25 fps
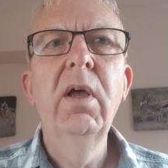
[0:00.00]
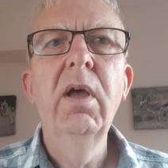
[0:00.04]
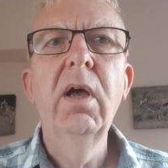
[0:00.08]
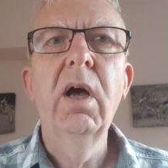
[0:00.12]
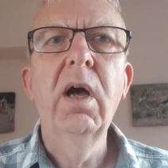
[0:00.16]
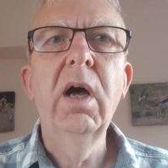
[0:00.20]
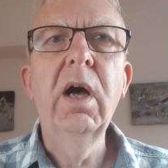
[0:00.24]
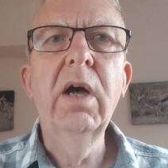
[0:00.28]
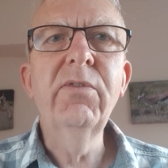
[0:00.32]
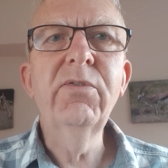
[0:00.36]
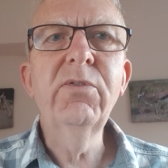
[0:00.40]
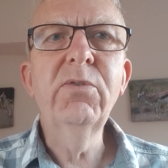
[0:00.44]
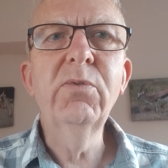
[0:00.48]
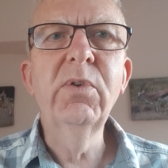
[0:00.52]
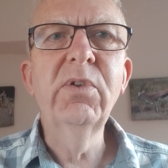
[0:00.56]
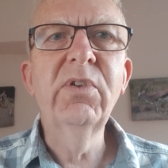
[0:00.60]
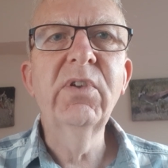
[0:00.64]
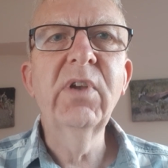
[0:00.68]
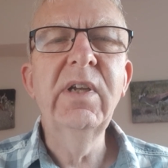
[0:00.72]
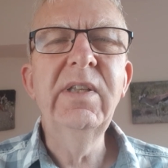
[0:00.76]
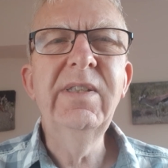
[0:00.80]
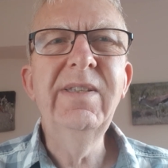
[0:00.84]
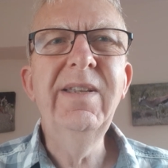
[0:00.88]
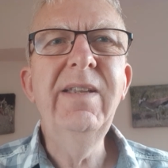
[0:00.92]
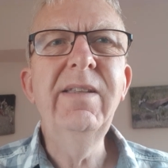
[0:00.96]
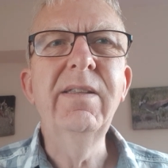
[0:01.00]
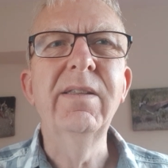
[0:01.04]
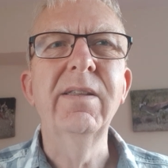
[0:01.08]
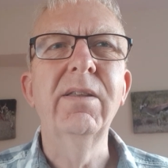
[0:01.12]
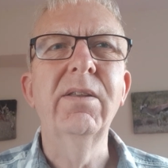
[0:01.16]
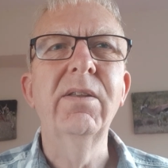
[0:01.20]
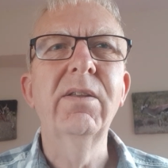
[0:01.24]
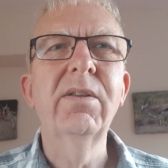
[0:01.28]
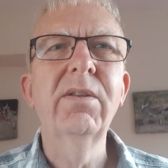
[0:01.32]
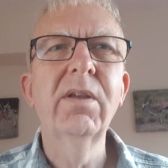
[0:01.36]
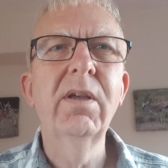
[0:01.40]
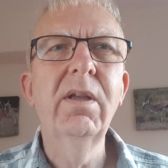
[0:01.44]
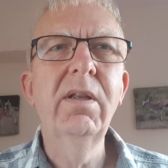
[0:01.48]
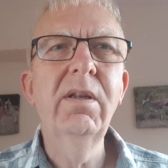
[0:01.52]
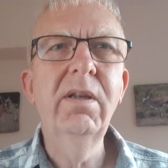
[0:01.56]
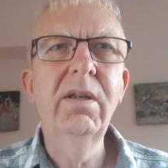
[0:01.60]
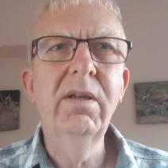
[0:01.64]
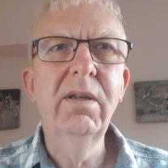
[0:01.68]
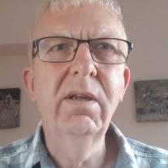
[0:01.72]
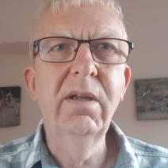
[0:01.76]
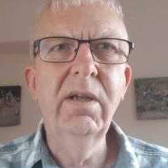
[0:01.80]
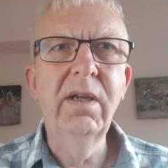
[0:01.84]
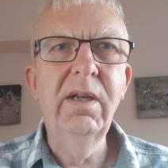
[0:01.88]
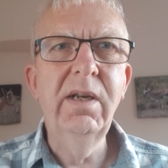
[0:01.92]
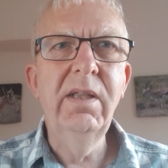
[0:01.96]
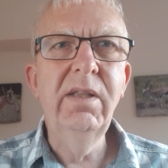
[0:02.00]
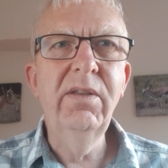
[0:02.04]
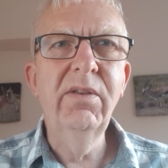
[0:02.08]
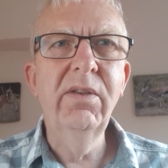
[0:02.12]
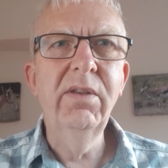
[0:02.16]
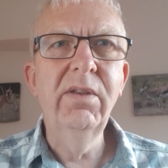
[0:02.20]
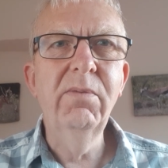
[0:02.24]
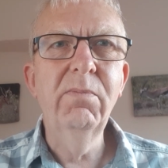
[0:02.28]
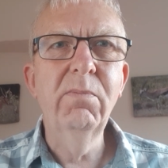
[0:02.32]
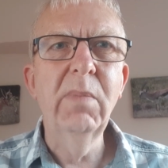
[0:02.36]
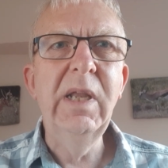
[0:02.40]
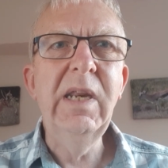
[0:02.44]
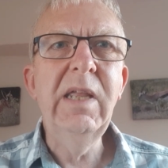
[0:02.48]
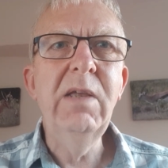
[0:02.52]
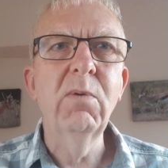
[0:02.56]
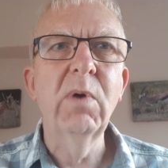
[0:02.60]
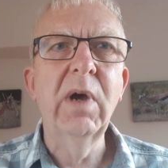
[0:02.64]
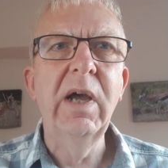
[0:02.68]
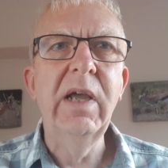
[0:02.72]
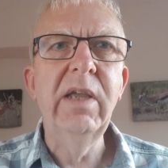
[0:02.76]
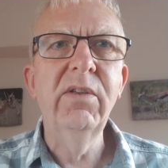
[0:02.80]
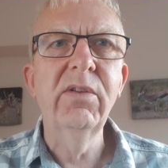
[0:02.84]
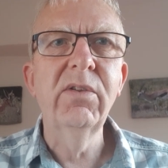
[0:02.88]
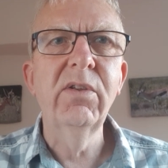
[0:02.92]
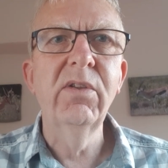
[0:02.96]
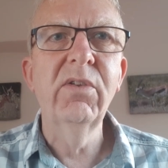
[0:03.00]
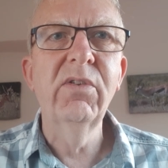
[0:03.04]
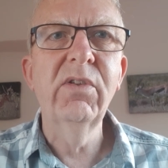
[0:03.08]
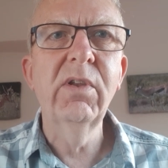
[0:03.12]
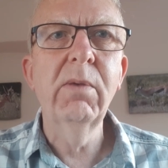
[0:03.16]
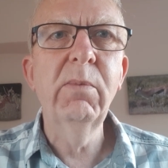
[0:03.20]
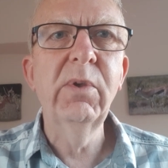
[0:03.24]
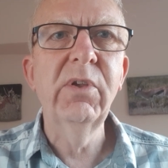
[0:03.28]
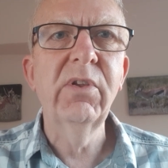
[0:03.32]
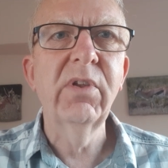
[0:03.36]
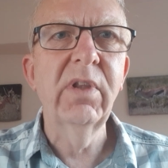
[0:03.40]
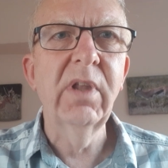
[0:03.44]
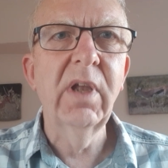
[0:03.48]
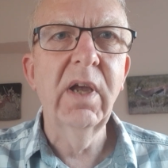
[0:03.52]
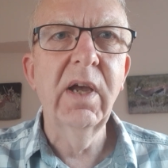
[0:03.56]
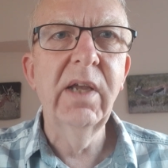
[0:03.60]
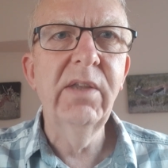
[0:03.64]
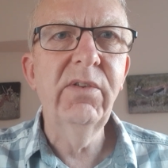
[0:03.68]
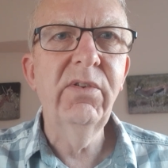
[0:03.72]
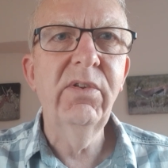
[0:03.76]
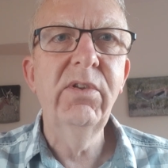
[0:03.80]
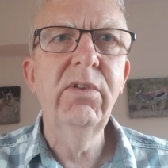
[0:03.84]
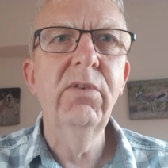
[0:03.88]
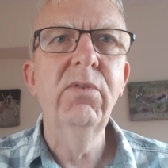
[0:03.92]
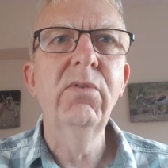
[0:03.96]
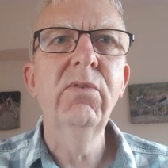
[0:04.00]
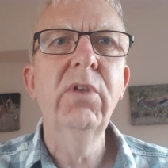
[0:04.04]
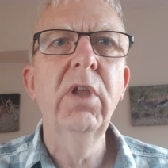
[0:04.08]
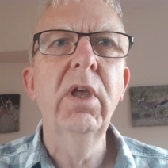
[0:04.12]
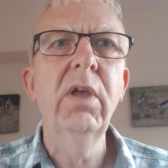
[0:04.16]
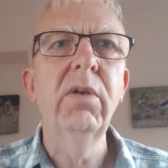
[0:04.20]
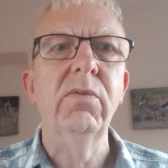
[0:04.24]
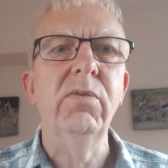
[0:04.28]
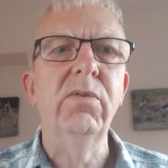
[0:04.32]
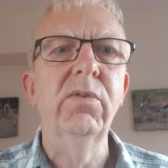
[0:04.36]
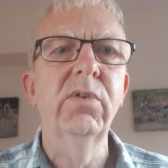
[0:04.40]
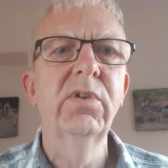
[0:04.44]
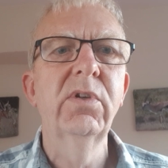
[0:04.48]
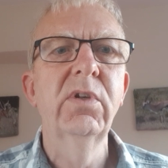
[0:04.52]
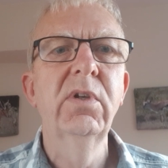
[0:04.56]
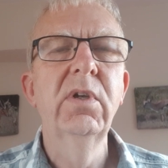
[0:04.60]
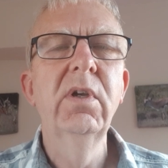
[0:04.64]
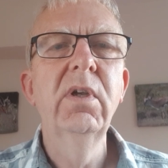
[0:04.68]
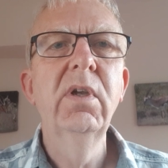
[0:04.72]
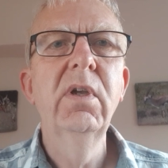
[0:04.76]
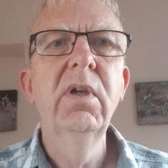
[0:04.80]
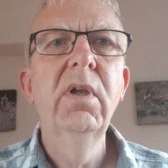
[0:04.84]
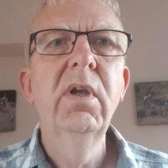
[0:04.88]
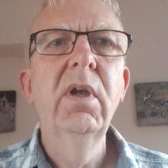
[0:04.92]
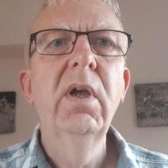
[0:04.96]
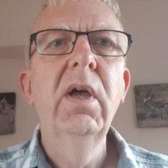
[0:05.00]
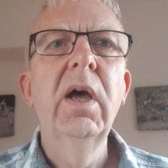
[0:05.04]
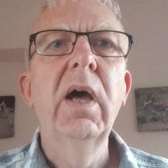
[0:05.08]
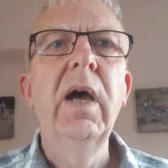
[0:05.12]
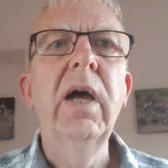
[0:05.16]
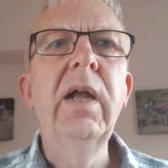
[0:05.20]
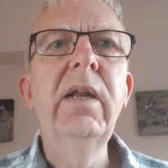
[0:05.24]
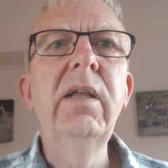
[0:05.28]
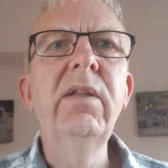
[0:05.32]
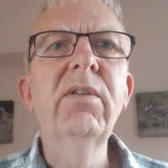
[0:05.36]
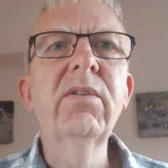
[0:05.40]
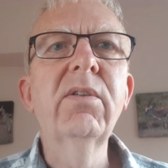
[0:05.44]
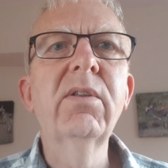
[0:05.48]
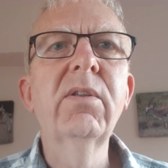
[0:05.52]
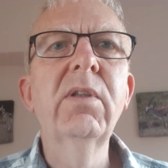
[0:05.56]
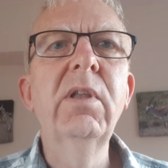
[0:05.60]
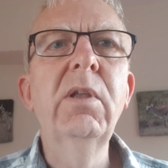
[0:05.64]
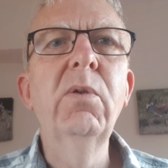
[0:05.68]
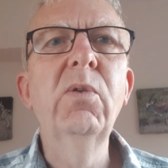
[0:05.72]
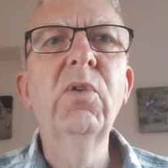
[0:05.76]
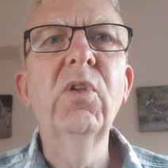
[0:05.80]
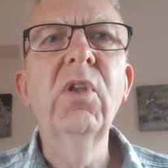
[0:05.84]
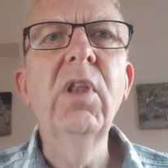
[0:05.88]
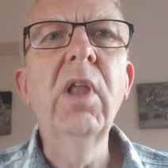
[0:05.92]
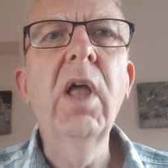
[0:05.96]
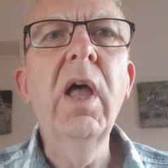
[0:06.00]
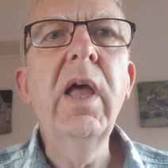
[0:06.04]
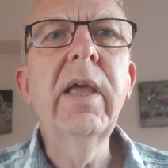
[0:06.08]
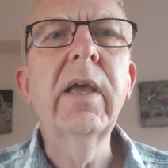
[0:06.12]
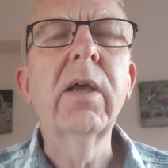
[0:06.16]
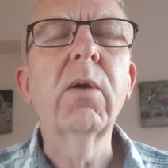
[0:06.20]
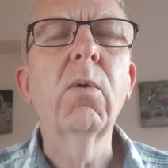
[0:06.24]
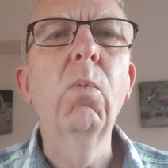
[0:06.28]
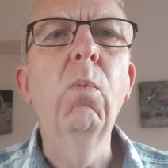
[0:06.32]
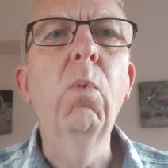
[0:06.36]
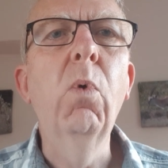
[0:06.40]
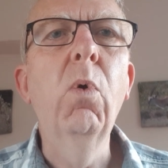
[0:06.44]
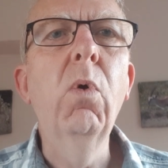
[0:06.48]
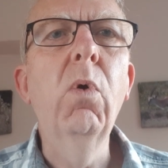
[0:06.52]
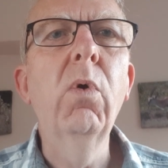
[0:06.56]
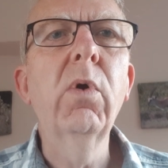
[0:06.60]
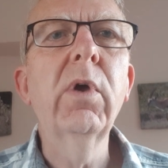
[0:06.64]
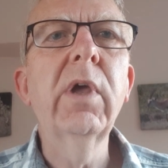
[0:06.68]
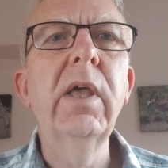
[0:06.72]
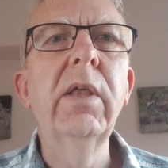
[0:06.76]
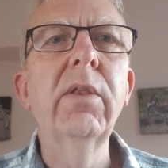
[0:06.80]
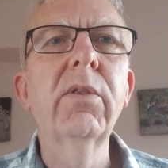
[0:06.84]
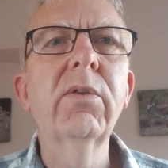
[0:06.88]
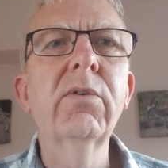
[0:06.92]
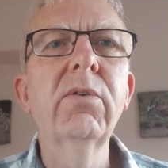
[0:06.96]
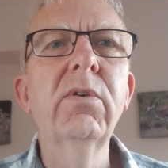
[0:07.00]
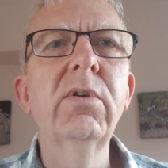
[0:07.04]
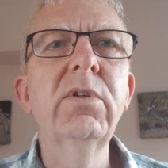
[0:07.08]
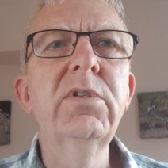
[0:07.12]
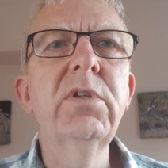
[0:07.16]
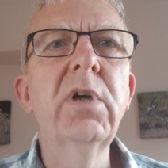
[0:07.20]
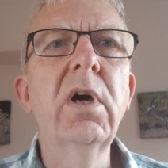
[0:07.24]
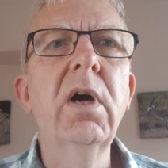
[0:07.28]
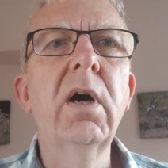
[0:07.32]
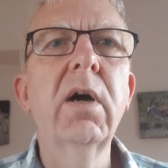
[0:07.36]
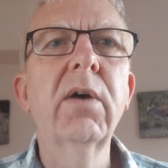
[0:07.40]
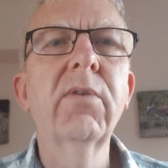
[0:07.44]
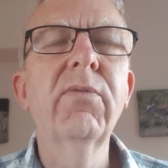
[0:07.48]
Afterwards, I didn't, and in many ways, to some extent, I still don't. And it was like walking through a dark